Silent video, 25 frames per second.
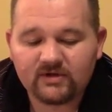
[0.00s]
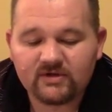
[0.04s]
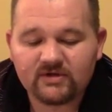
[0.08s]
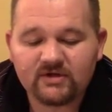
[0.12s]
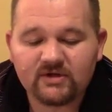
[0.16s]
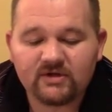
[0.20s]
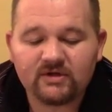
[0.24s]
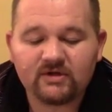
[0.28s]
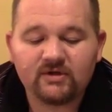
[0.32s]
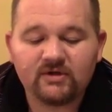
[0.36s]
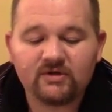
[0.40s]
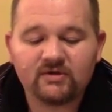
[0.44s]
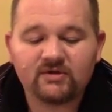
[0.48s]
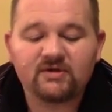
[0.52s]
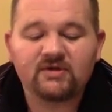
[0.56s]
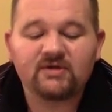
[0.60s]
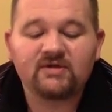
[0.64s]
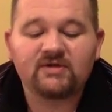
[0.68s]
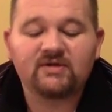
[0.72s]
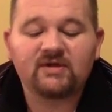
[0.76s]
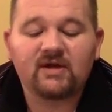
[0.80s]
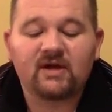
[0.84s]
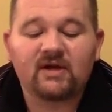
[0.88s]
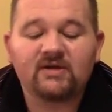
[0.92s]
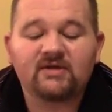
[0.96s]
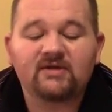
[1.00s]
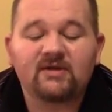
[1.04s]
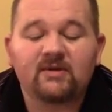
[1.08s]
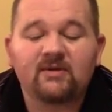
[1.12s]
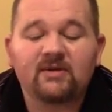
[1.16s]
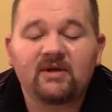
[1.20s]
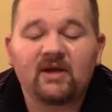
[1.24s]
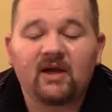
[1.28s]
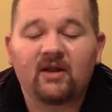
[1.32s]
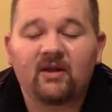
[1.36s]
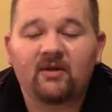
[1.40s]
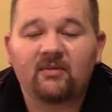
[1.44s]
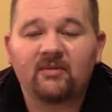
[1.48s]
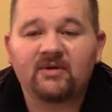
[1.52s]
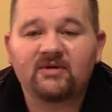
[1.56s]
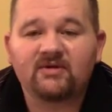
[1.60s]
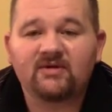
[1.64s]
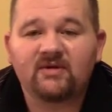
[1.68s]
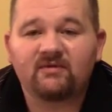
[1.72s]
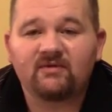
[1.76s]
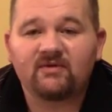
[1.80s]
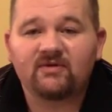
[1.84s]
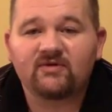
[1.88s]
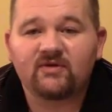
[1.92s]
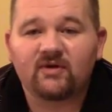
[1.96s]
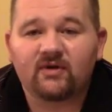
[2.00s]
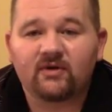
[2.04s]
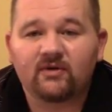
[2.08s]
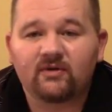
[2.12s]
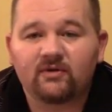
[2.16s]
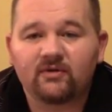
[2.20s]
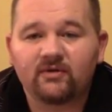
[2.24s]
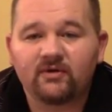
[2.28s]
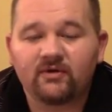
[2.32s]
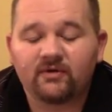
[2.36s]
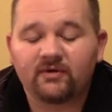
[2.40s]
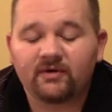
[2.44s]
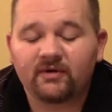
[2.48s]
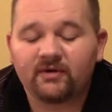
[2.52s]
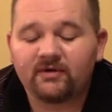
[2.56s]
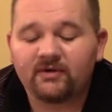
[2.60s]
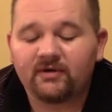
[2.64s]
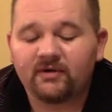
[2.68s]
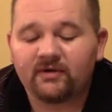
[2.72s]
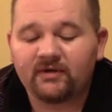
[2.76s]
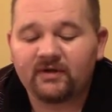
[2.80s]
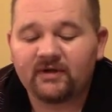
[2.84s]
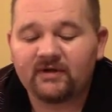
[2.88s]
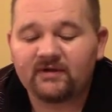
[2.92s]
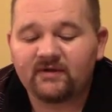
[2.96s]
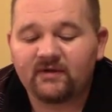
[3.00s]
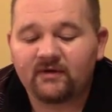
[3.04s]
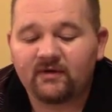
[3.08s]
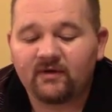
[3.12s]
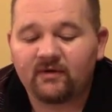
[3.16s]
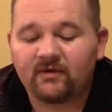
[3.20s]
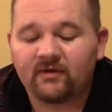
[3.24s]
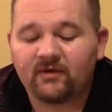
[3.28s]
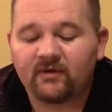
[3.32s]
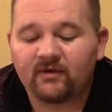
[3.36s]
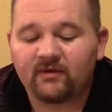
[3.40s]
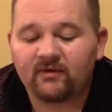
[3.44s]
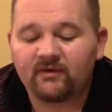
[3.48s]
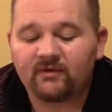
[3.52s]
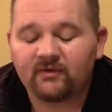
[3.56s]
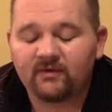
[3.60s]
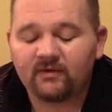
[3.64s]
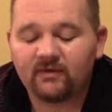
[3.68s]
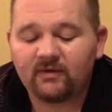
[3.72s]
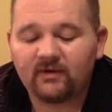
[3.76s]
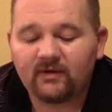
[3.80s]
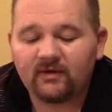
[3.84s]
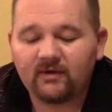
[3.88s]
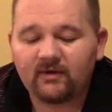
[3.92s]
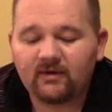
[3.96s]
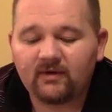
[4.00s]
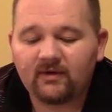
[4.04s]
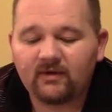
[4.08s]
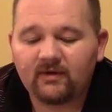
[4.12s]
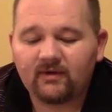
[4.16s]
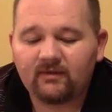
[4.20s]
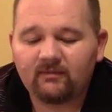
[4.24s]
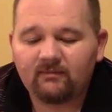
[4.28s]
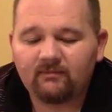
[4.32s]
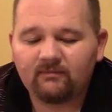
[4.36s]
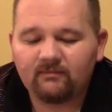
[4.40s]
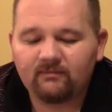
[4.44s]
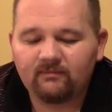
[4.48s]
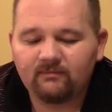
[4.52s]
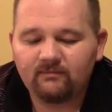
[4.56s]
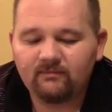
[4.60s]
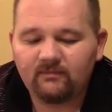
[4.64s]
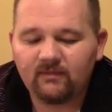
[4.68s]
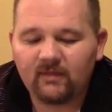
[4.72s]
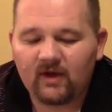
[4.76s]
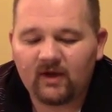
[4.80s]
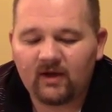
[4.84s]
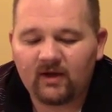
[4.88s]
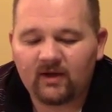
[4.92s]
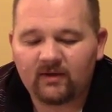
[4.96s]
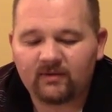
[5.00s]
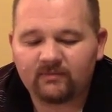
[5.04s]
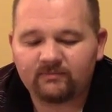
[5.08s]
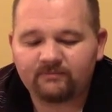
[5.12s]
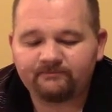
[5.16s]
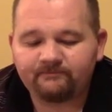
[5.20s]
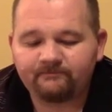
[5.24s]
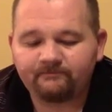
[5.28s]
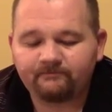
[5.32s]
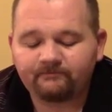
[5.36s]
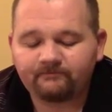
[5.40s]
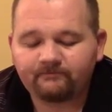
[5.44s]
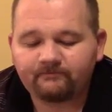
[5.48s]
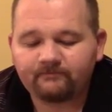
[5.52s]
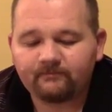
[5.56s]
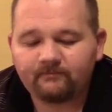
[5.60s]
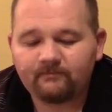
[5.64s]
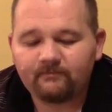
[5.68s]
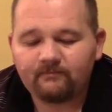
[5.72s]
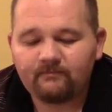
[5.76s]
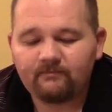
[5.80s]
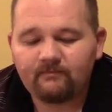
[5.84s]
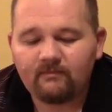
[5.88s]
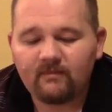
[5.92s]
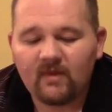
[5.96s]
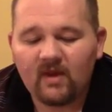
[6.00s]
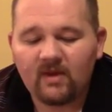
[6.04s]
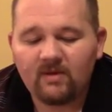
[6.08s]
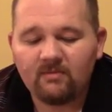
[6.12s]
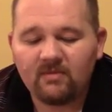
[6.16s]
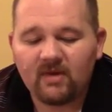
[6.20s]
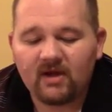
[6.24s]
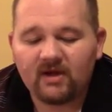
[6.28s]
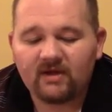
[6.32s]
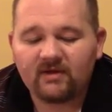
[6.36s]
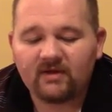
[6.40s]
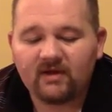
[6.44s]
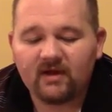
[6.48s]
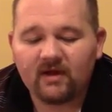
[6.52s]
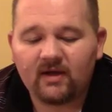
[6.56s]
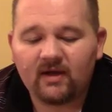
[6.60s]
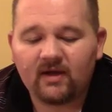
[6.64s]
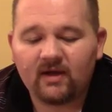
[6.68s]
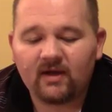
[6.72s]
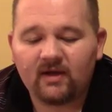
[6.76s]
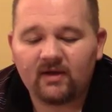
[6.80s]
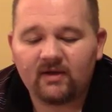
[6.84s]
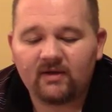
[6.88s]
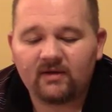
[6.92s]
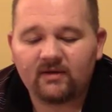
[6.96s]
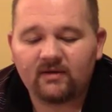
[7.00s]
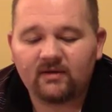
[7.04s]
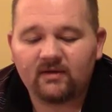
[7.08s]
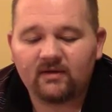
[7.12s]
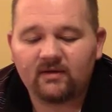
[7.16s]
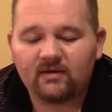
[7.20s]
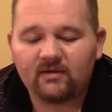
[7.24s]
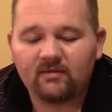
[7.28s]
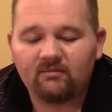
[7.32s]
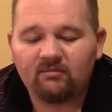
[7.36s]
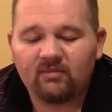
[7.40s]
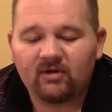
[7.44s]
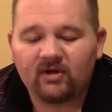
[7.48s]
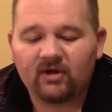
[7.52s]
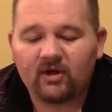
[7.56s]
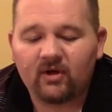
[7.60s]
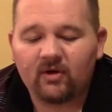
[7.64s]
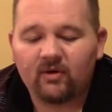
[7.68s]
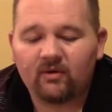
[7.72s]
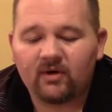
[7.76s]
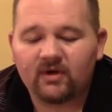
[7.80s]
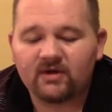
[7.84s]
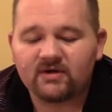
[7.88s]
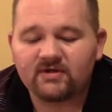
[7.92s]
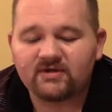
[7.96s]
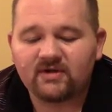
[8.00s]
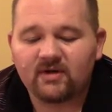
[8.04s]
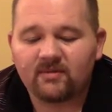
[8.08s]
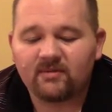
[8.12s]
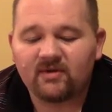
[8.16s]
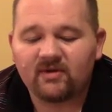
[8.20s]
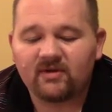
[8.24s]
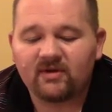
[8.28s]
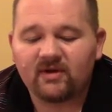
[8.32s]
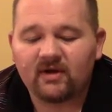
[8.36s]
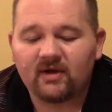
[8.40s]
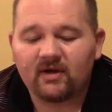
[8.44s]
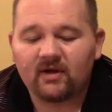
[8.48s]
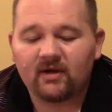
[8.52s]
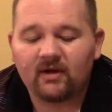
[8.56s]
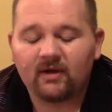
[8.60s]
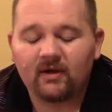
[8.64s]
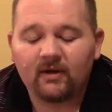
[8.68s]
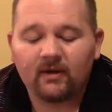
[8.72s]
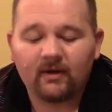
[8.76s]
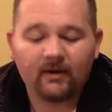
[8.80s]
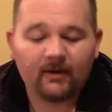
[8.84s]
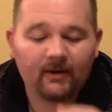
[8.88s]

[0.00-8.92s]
you should study some of the elements of the circle. You'll need to know those. But below are some of the